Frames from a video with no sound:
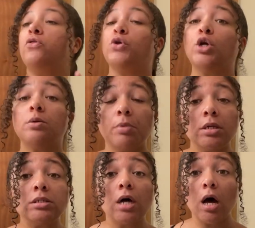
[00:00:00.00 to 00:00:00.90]
30
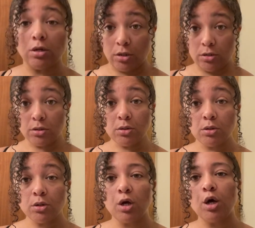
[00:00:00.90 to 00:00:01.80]
plus dollars
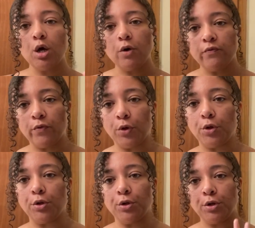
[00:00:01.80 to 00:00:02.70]

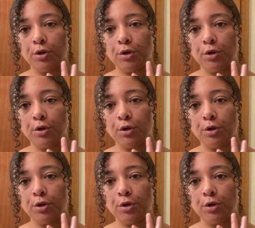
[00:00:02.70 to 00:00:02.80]
full